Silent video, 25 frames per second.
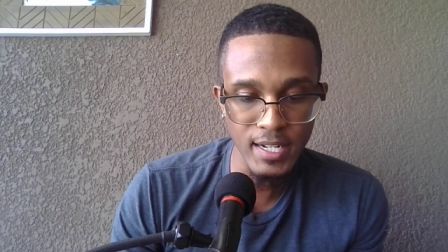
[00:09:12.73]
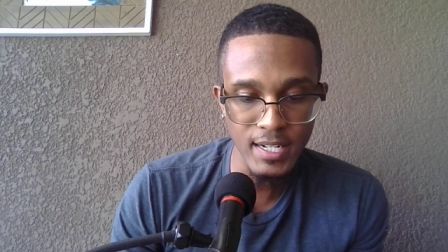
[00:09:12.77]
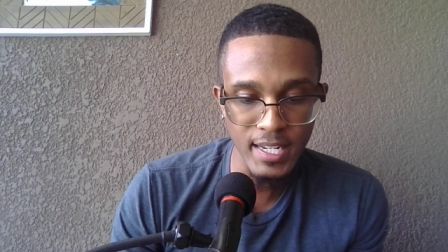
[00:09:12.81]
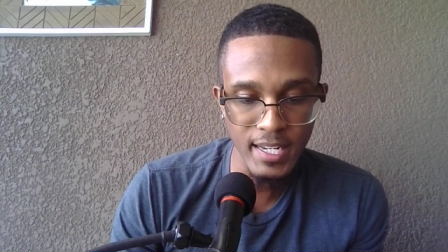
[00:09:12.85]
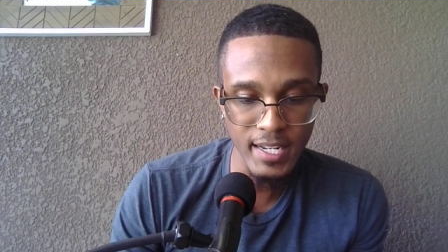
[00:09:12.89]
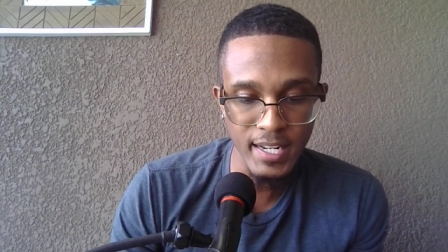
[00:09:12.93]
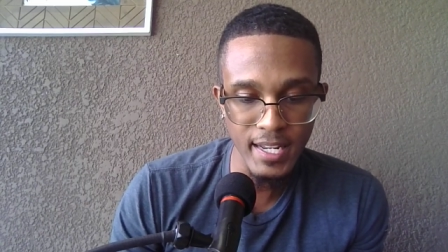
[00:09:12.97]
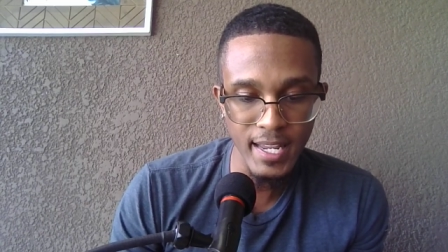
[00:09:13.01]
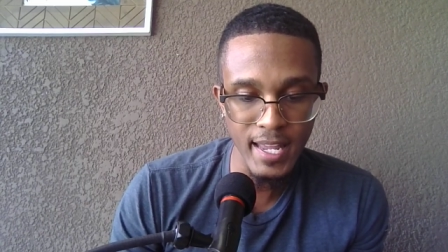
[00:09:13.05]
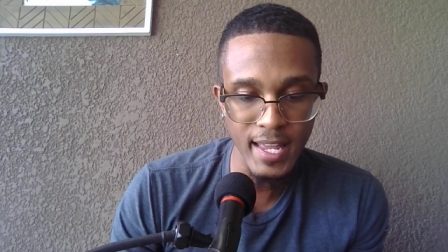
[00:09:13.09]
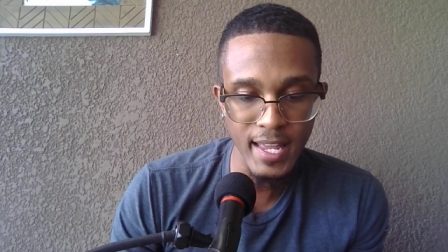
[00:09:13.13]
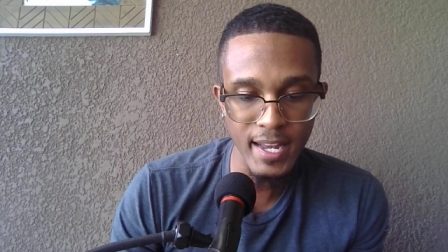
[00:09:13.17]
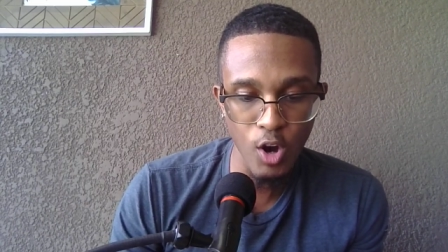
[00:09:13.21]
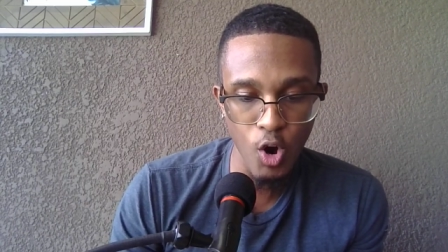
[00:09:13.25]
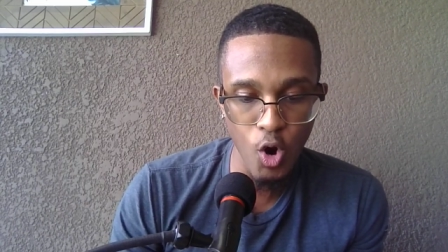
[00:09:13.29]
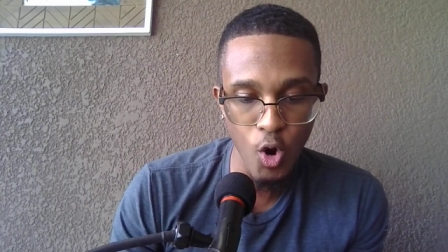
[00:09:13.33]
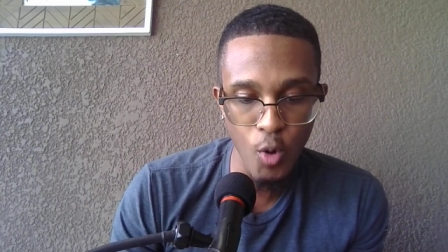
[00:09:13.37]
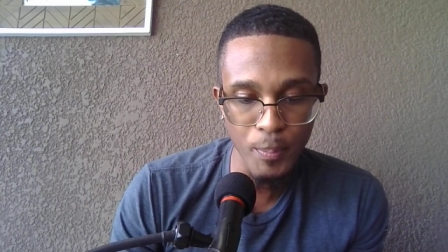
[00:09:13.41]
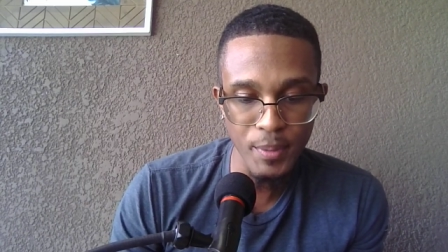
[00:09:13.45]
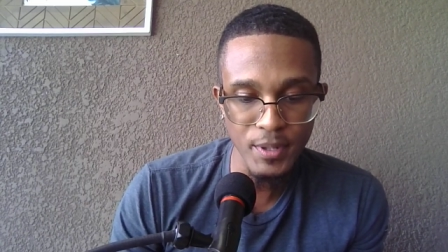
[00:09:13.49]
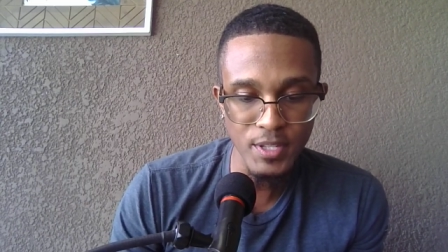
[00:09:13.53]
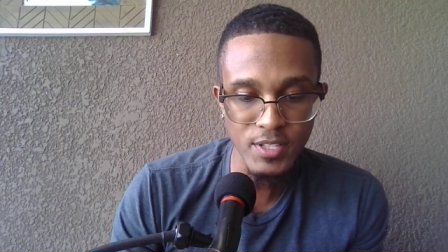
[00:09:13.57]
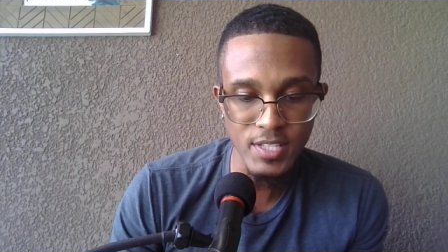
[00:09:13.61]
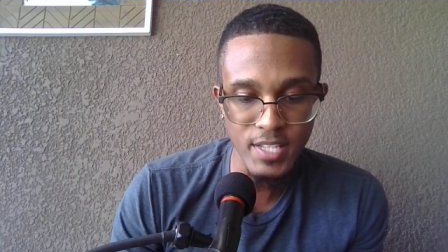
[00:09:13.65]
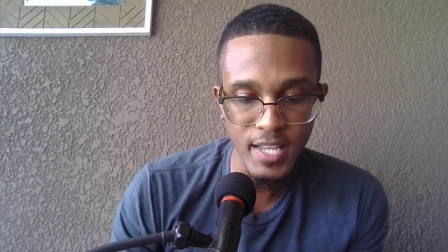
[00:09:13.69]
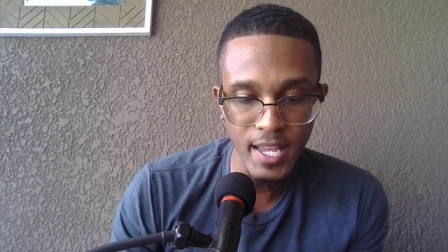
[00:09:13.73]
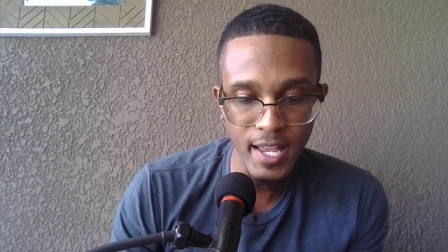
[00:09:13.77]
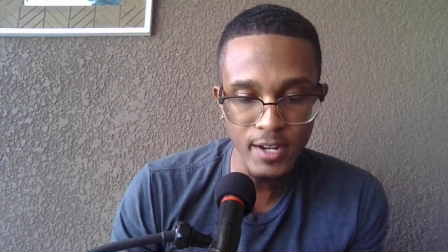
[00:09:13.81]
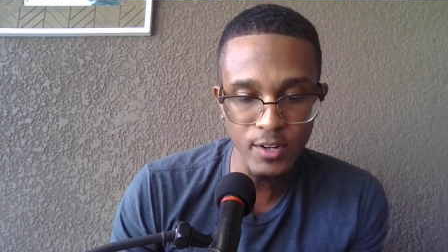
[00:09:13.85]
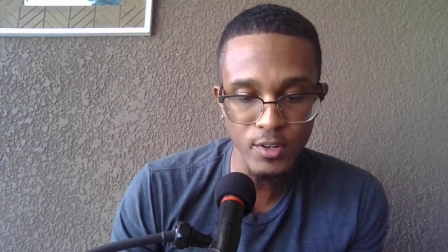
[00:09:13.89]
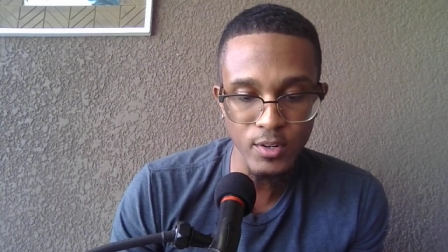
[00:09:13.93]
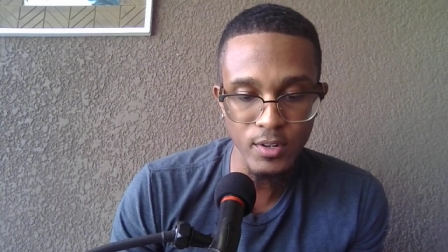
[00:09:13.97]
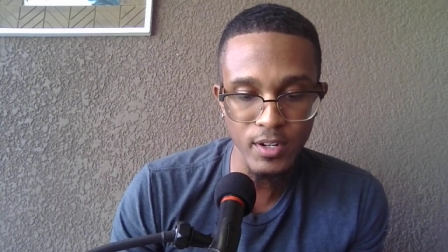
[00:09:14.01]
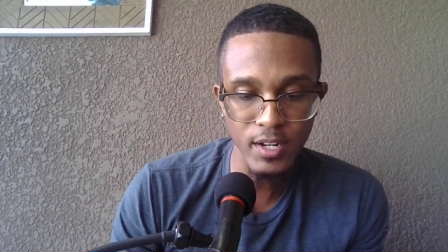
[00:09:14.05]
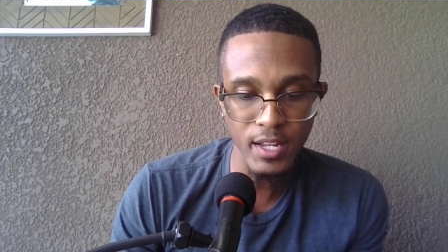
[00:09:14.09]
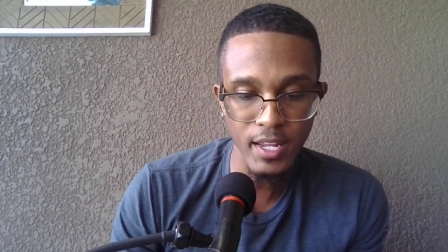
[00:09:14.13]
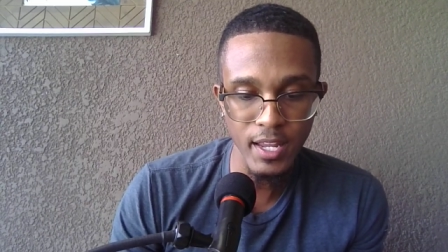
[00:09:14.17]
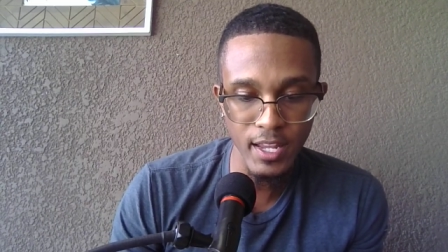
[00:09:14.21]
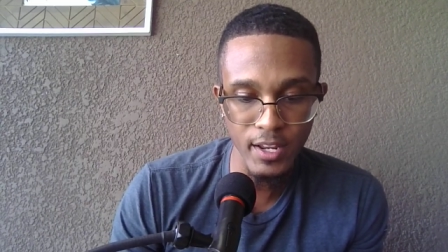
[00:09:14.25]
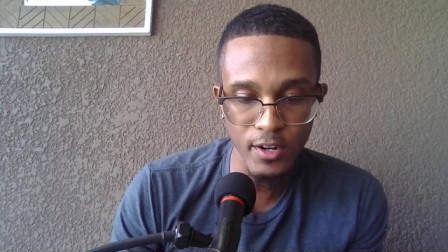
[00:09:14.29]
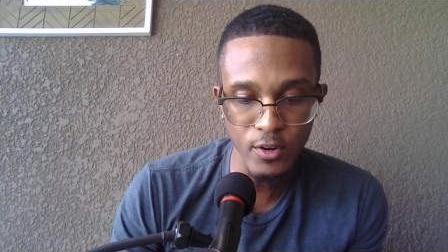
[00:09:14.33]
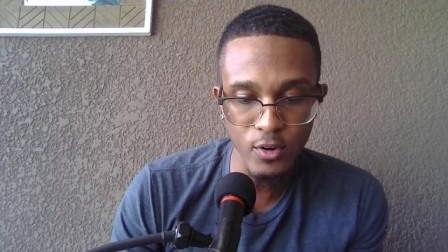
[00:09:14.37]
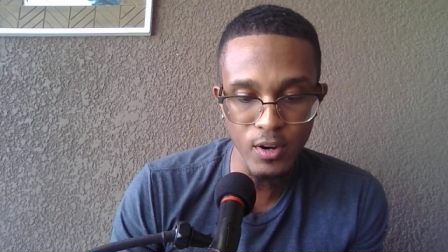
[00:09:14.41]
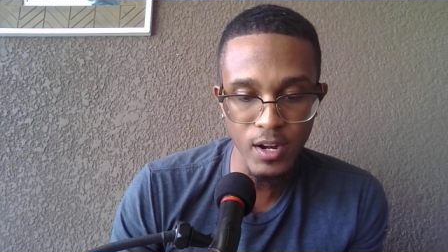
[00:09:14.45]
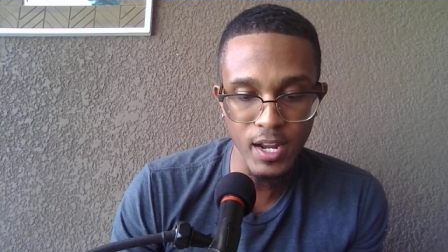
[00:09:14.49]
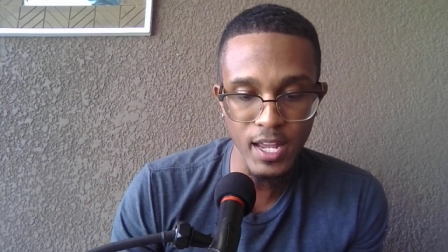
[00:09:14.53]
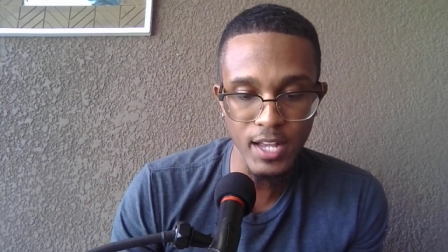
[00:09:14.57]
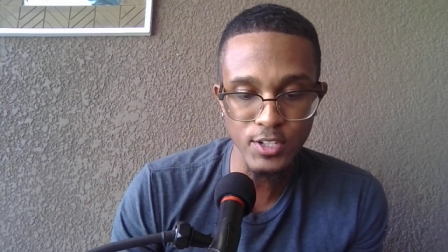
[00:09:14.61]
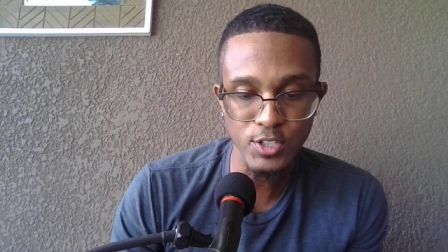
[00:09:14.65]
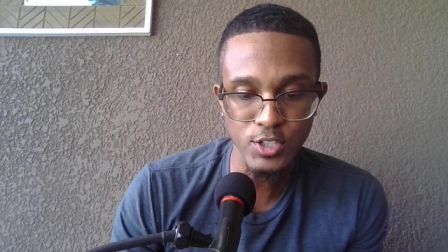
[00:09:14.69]
leading and open standard
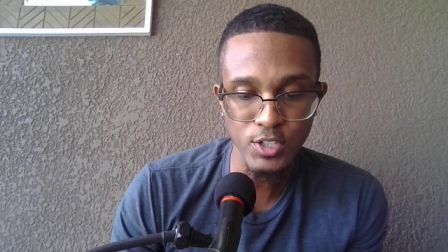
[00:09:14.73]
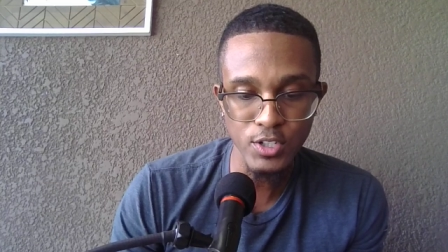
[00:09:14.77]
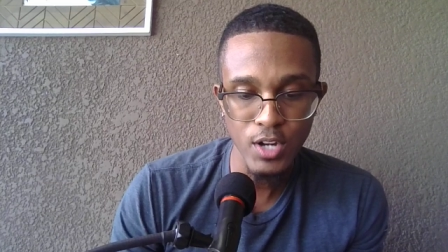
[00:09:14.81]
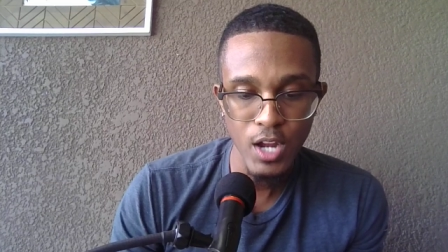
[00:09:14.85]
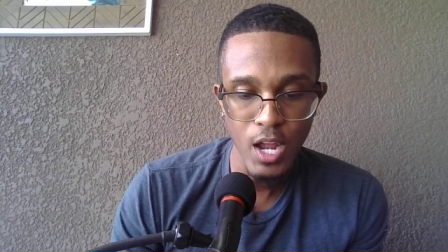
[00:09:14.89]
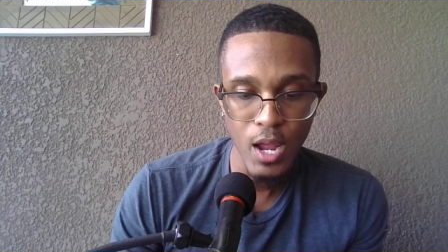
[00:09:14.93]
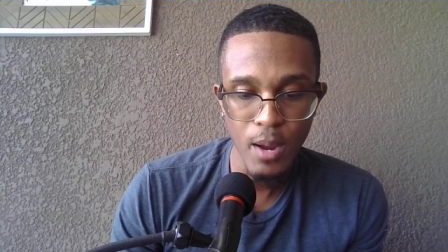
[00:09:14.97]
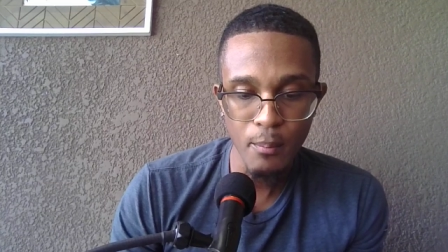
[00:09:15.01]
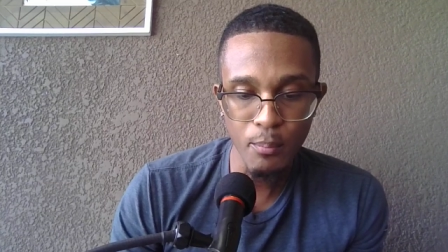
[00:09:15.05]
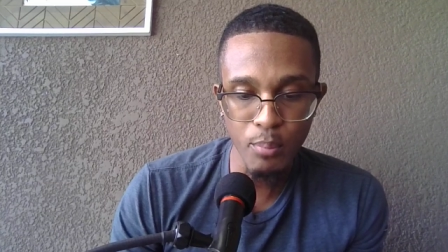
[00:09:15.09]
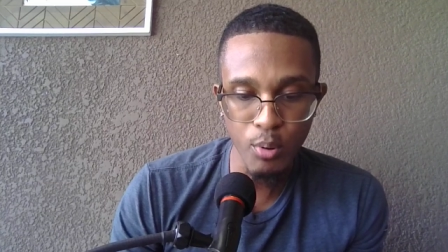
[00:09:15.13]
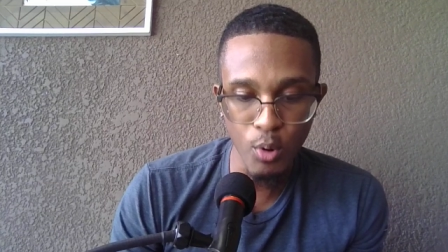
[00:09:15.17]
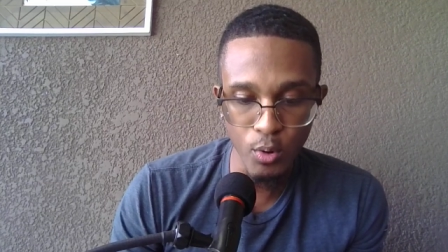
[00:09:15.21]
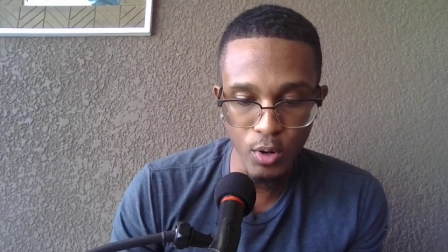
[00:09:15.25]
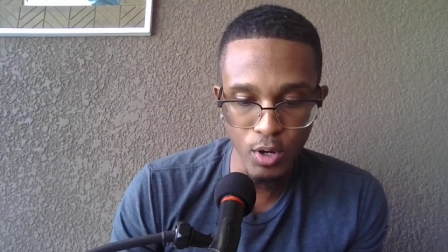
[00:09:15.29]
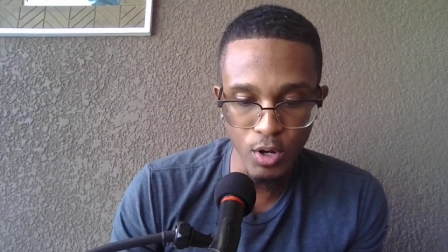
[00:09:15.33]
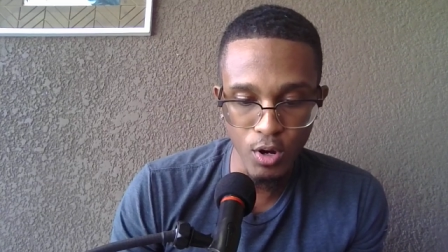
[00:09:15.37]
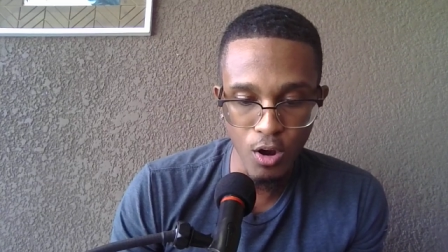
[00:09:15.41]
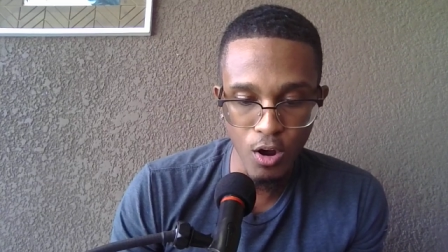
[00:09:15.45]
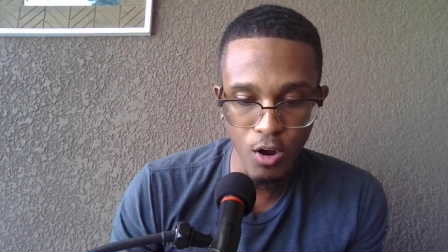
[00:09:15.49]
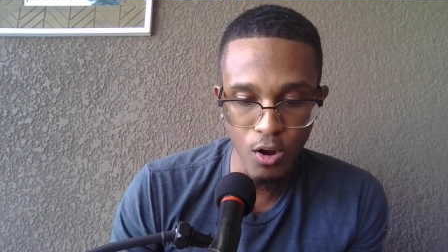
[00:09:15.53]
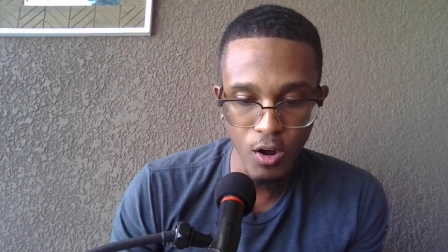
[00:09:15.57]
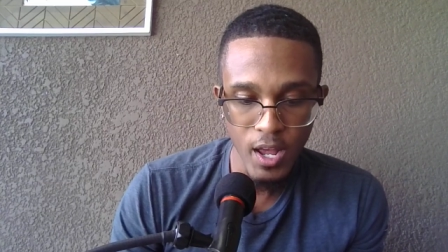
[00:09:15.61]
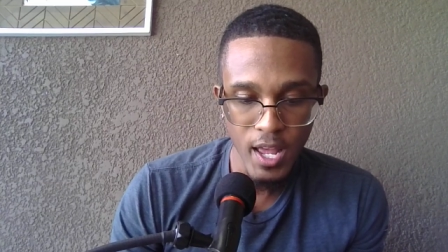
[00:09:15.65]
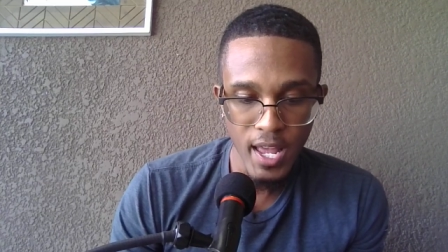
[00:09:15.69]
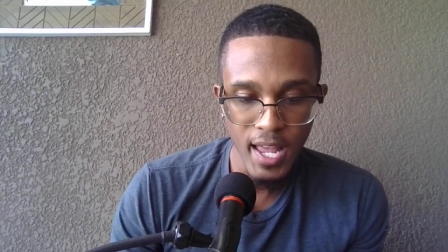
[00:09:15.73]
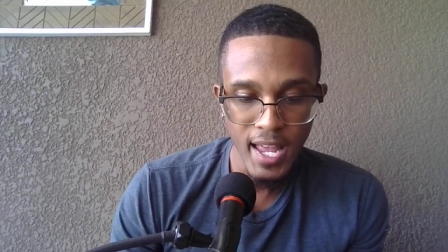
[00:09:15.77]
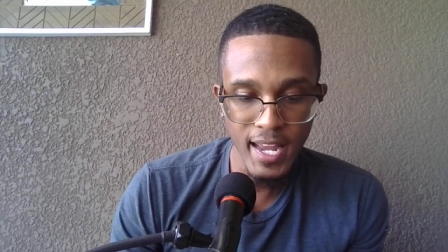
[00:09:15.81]
interledger protocol,